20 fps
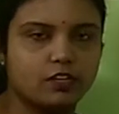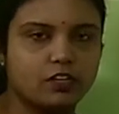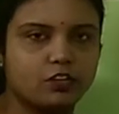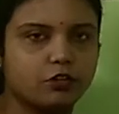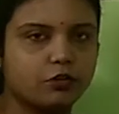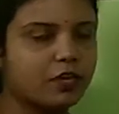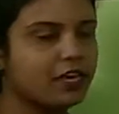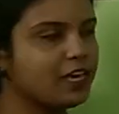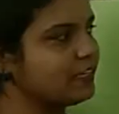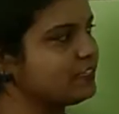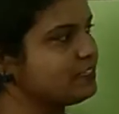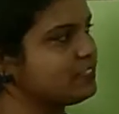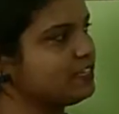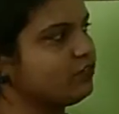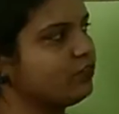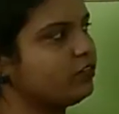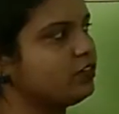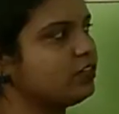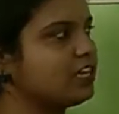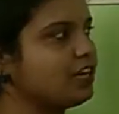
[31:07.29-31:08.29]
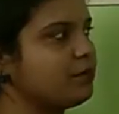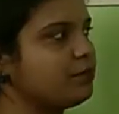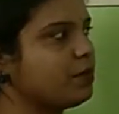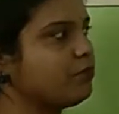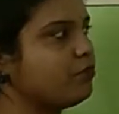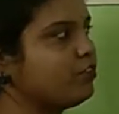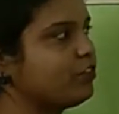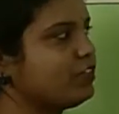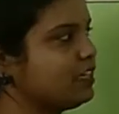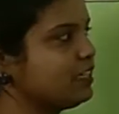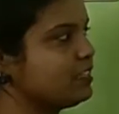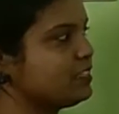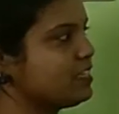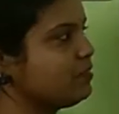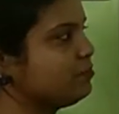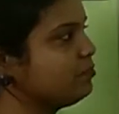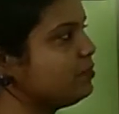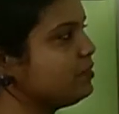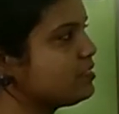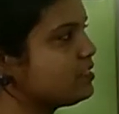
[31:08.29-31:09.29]
Okay, I said we'll come up with the
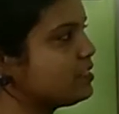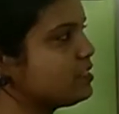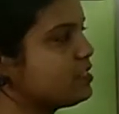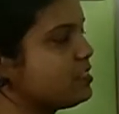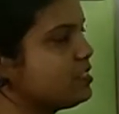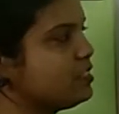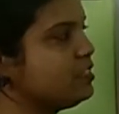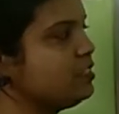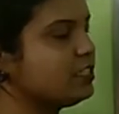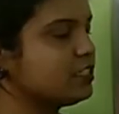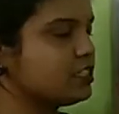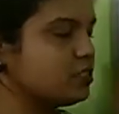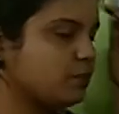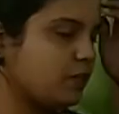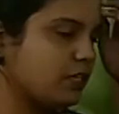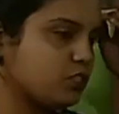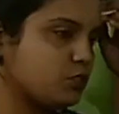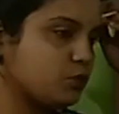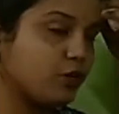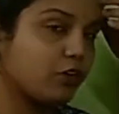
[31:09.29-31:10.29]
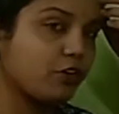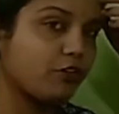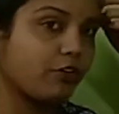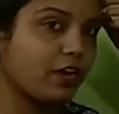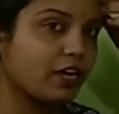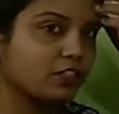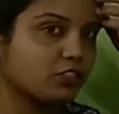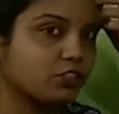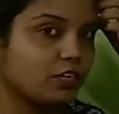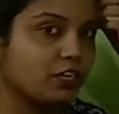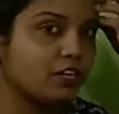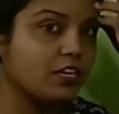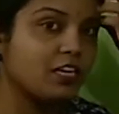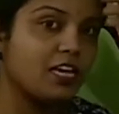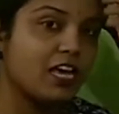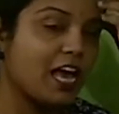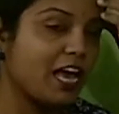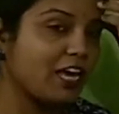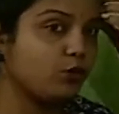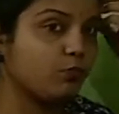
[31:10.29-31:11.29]
examples. This is a displacement reaction.
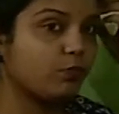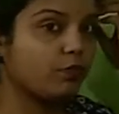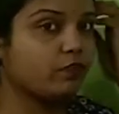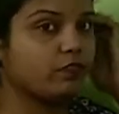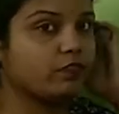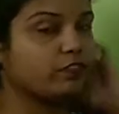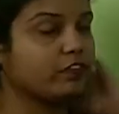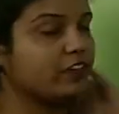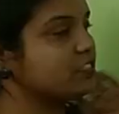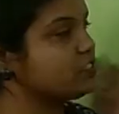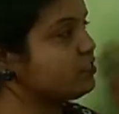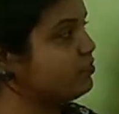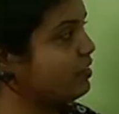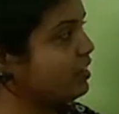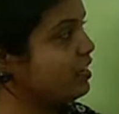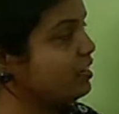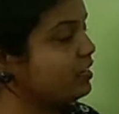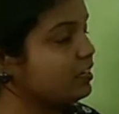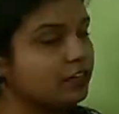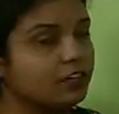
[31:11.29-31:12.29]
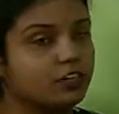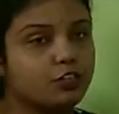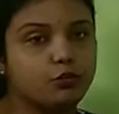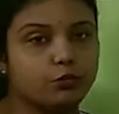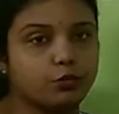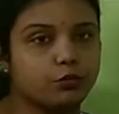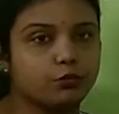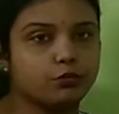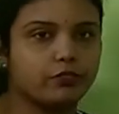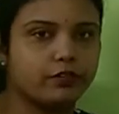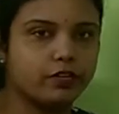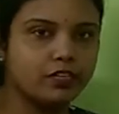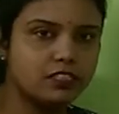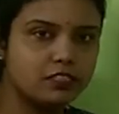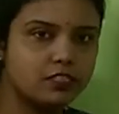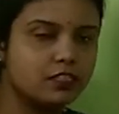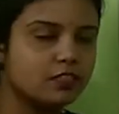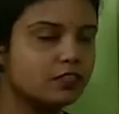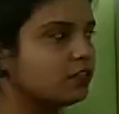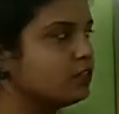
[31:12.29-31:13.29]
I hope it's very clear to you, right?
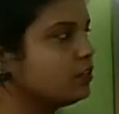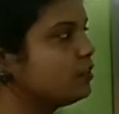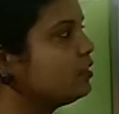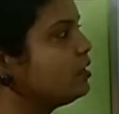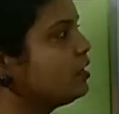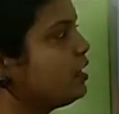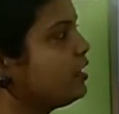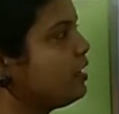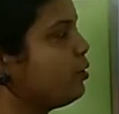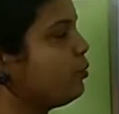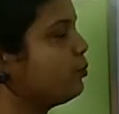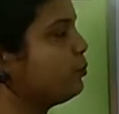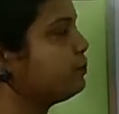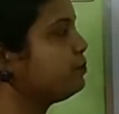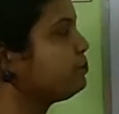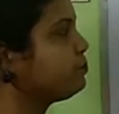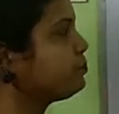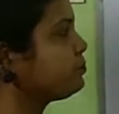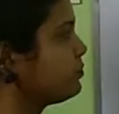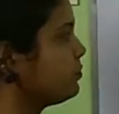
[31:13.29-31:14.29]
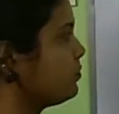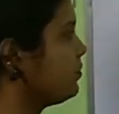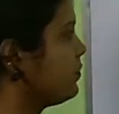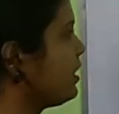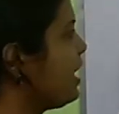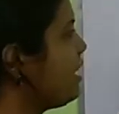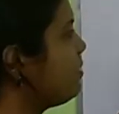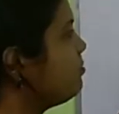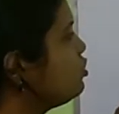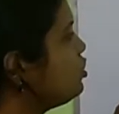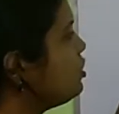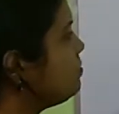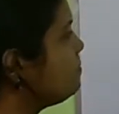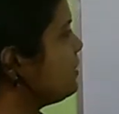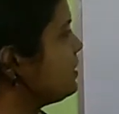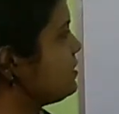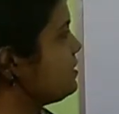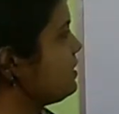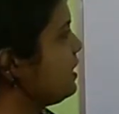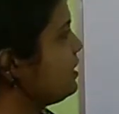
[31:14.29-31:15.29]
Now, Mg
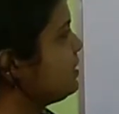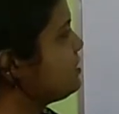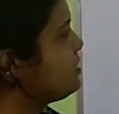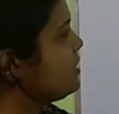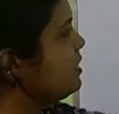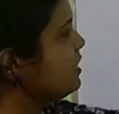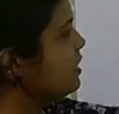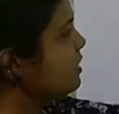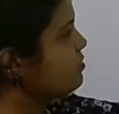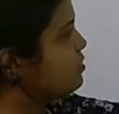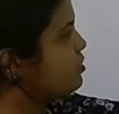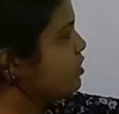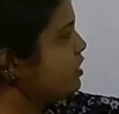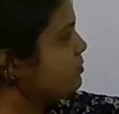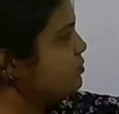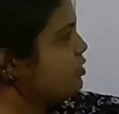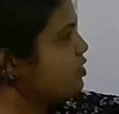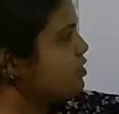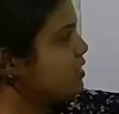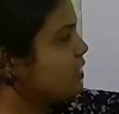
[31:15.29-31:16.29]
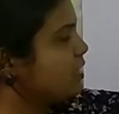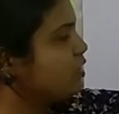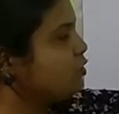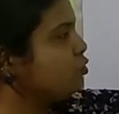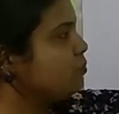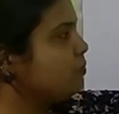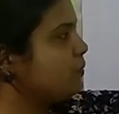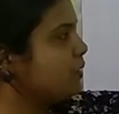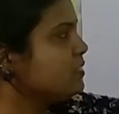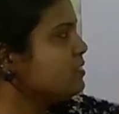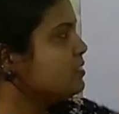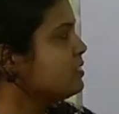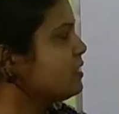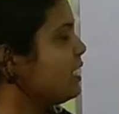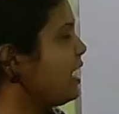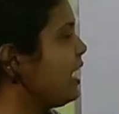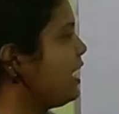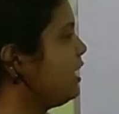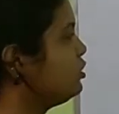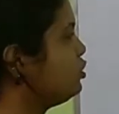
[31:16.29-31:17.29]
plus HCl gives you MgCl2 plus
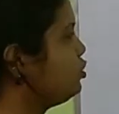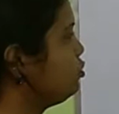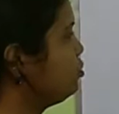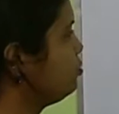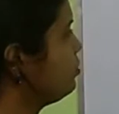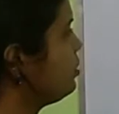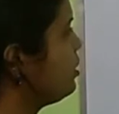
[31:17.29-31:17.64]
H2.